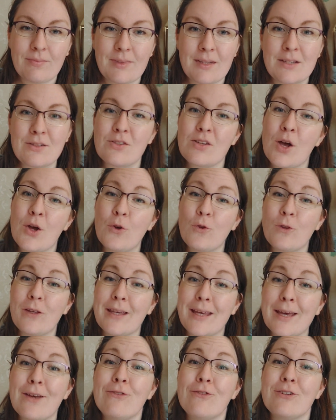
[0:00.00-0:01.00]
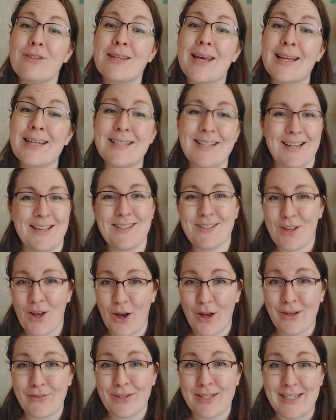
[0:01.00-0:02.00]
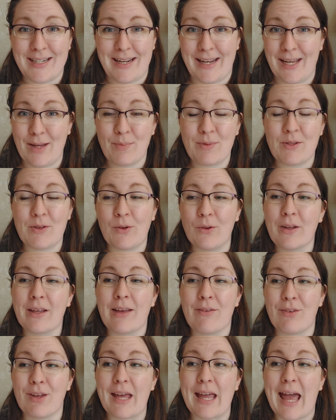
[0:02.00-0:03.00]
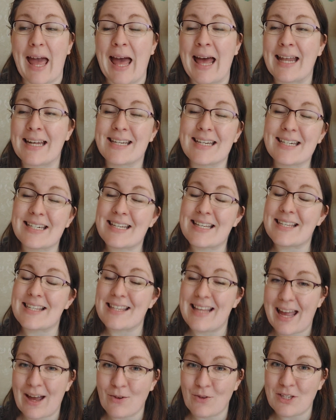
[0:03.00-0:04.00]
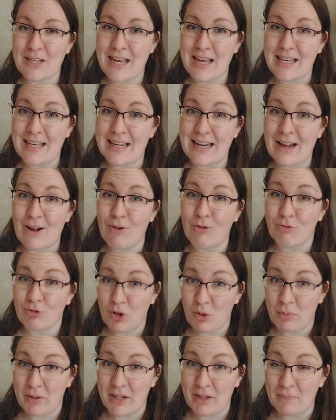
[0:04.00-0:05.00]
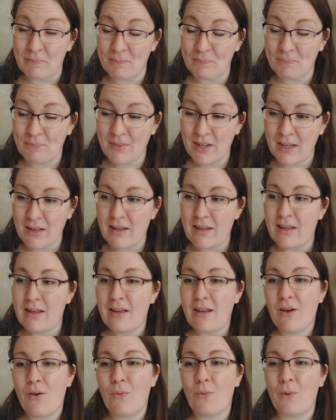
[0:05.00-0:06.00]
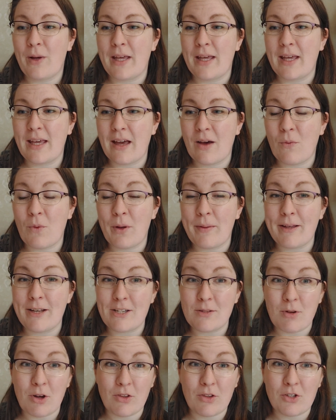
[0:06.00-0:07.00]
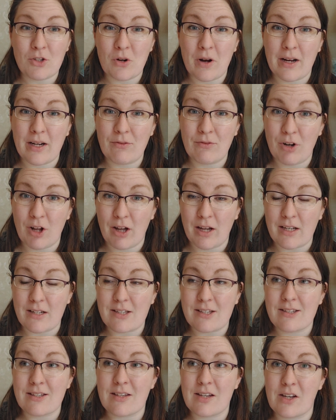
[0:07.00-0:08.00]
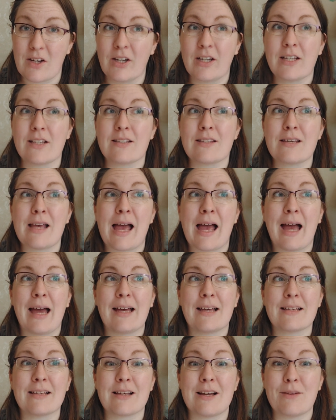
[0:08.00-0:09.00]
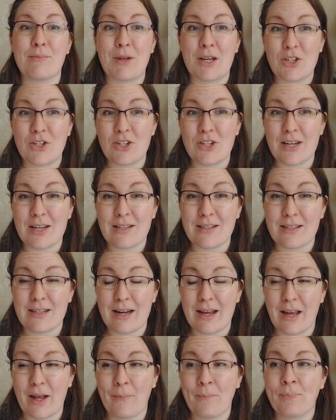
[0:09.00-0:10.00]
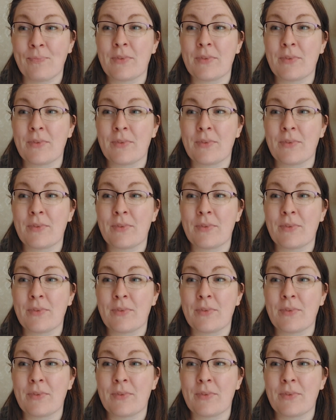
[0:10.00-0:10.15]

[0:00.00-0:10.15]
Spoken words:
So the gift that is COVID keeps on giving, and it has now taken out Robin. We were meant to go on the Train of Light tonight, as I mentioned yesterday.